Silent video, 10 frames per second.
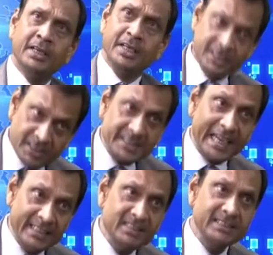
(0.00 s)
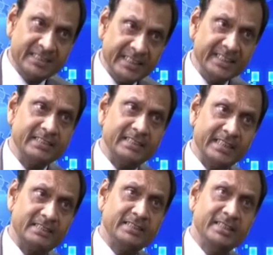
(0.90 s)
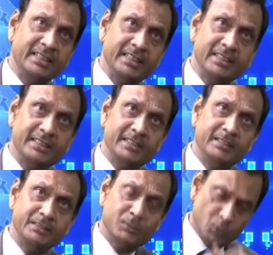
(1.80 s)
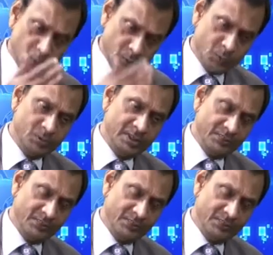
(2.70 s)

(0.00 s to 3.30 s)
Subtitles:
it is a challenging thing that through the